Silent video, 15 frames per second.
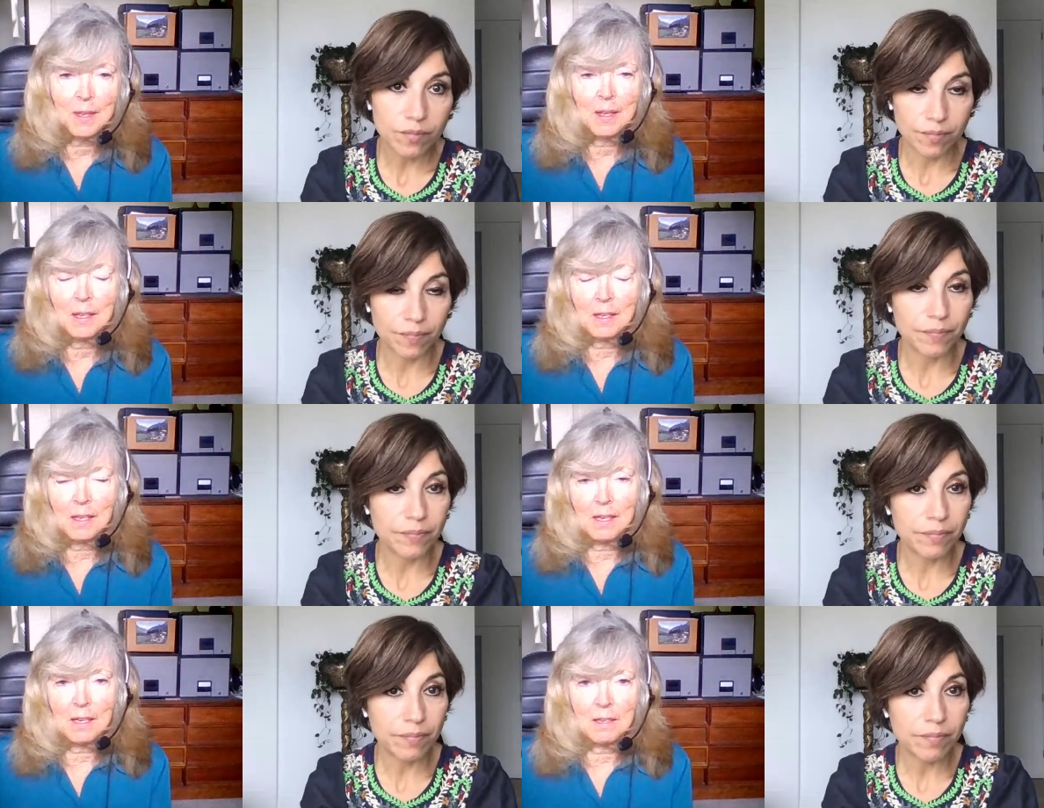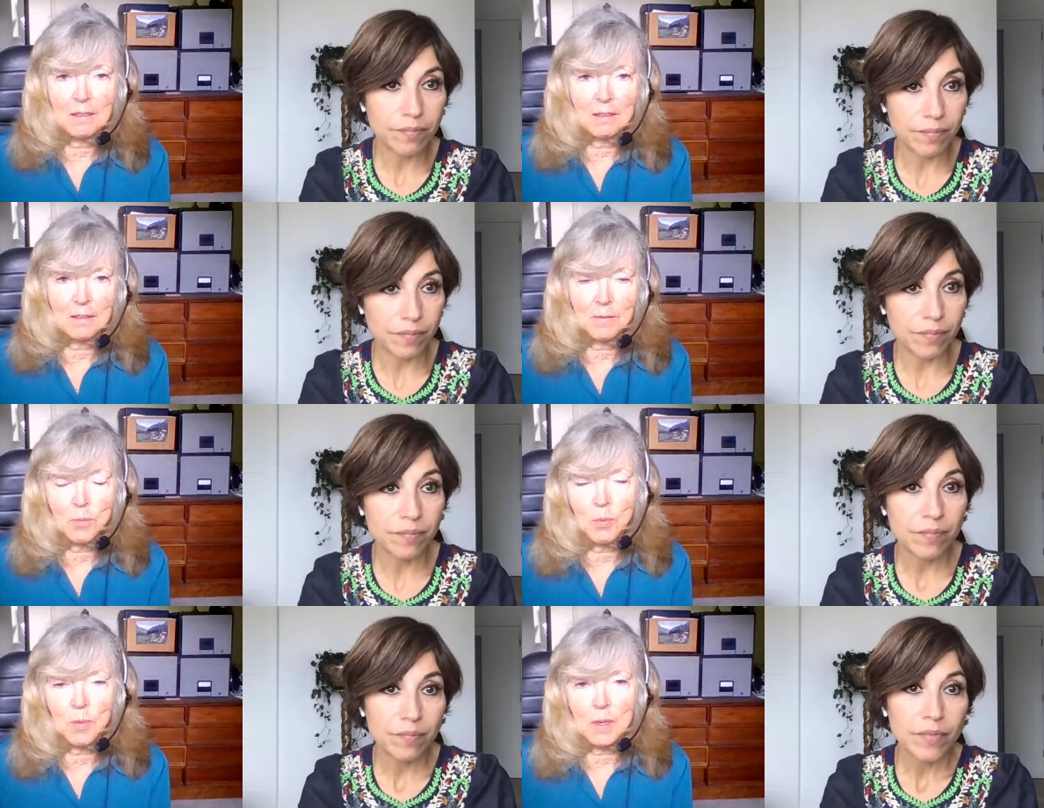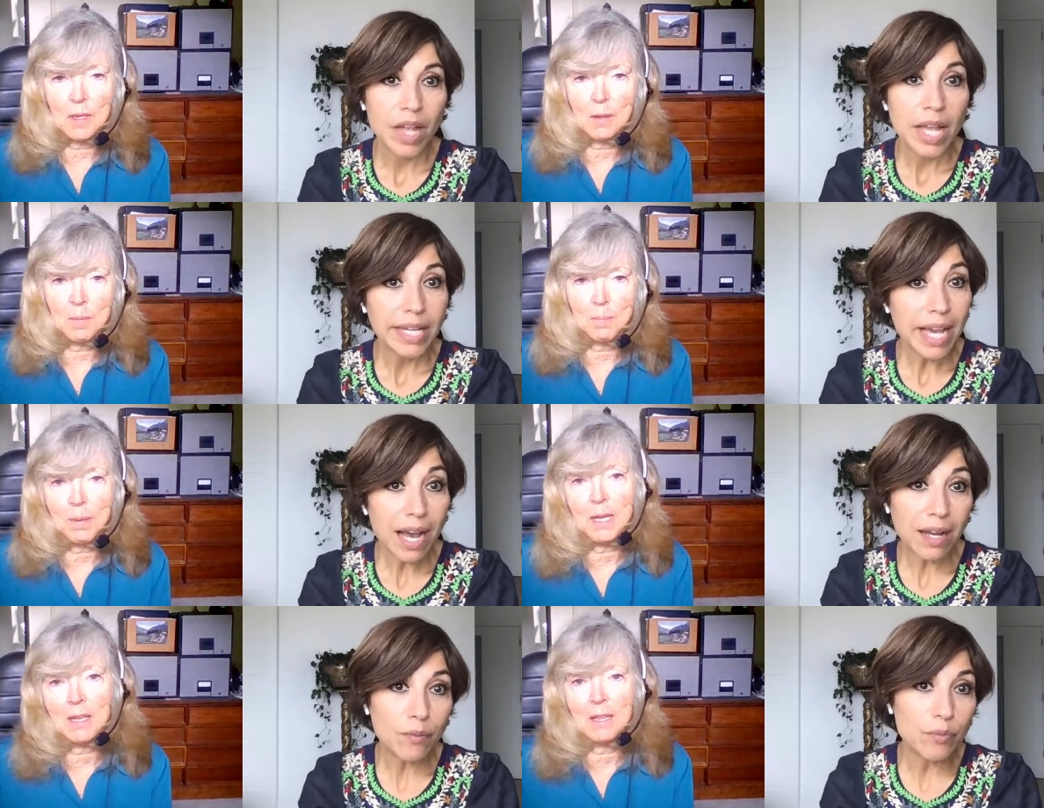Speaker 1: Mm-hmm, mm-hmm.
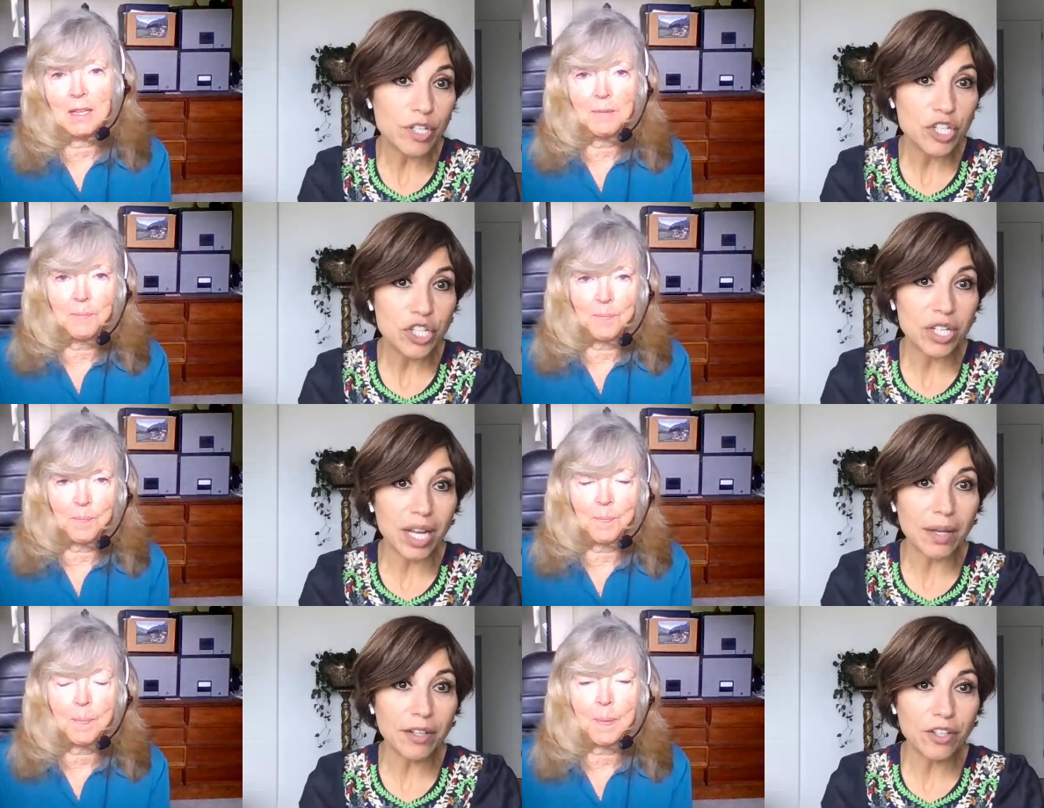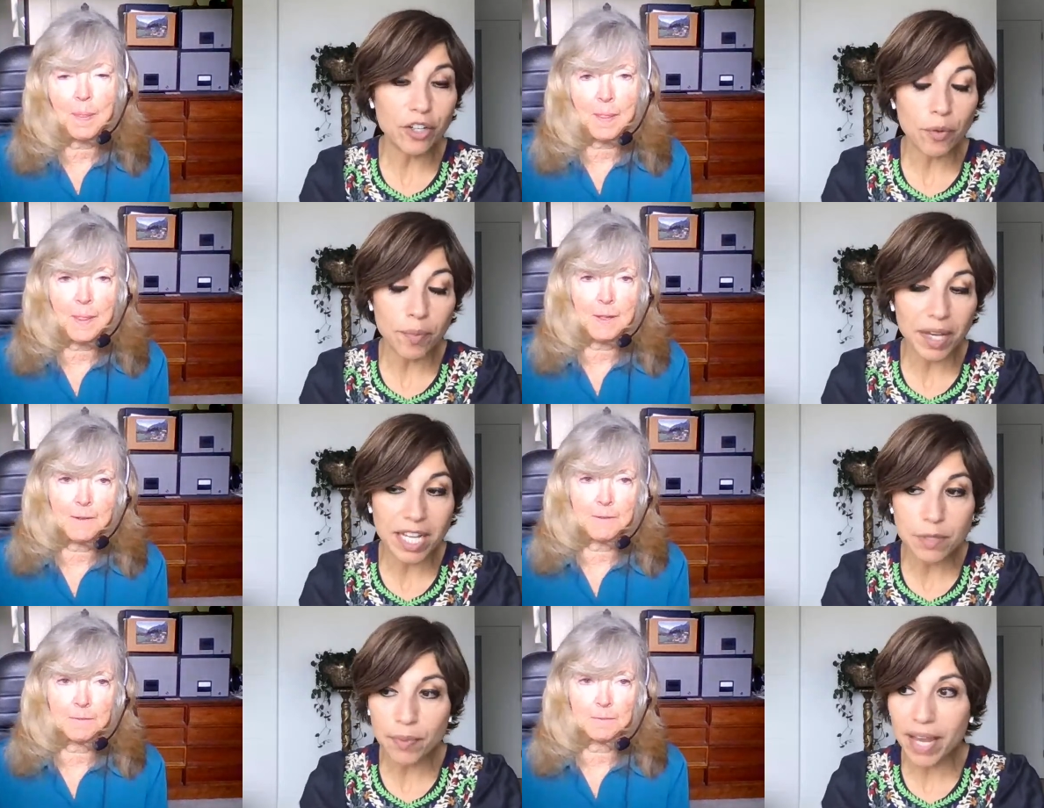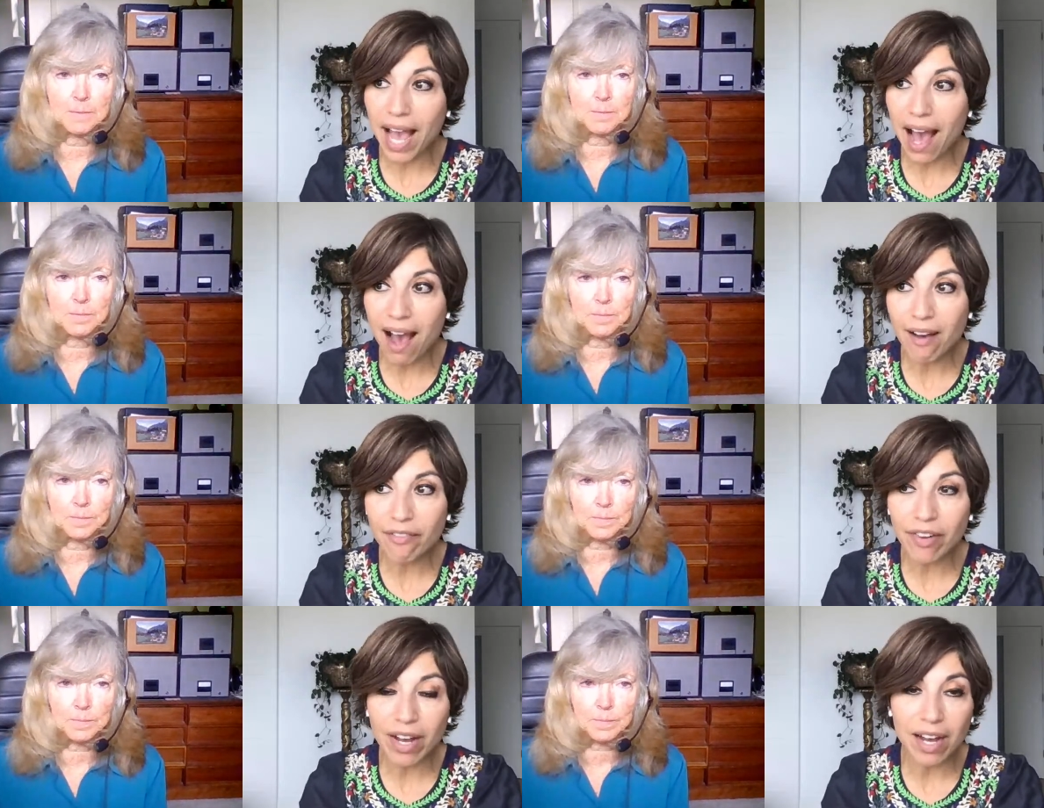Yeah, and we should, uh, you know, because we
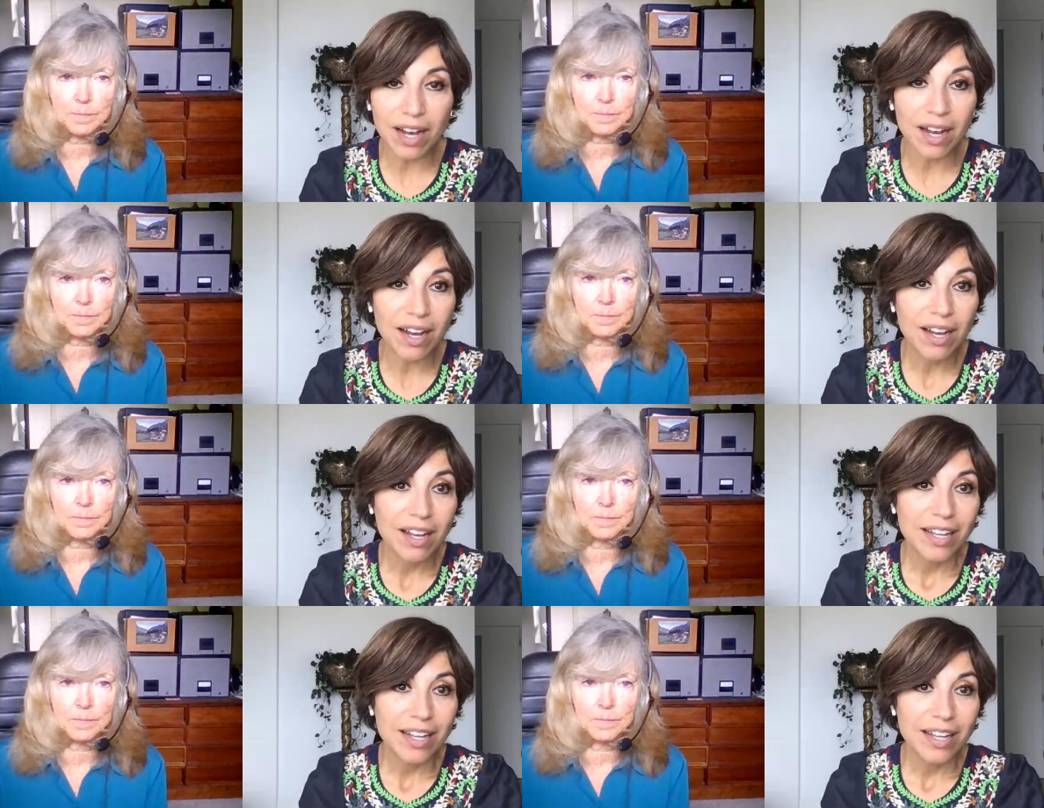have, uh,